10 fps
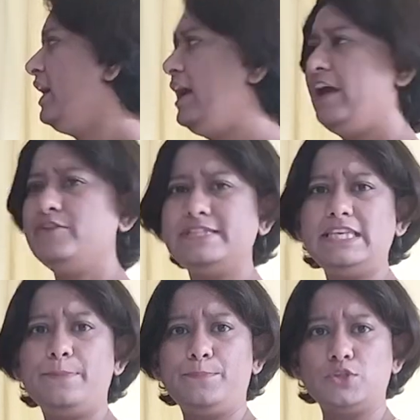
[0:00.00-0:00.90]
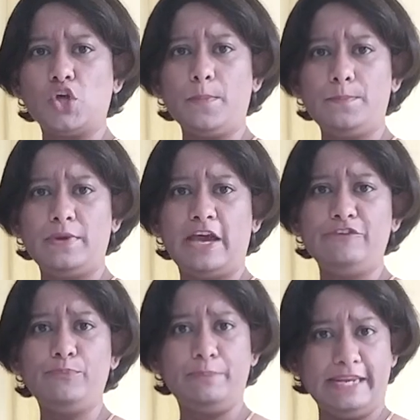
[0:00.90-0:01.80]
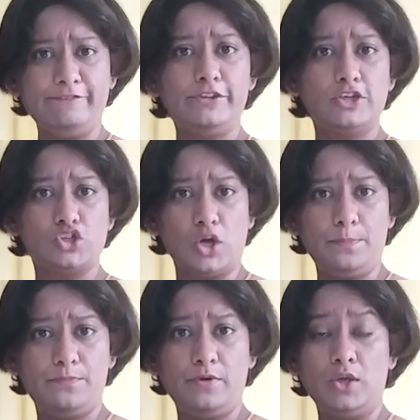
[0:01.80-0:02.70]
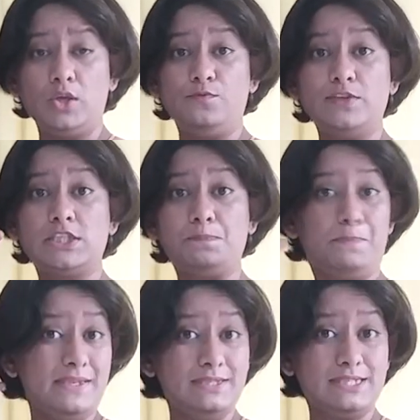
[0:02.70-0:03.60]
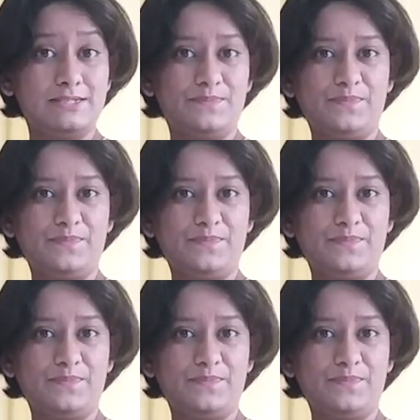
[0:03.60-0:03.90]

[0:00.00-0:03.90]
Have you seen a top? Have you played with a top? with spins?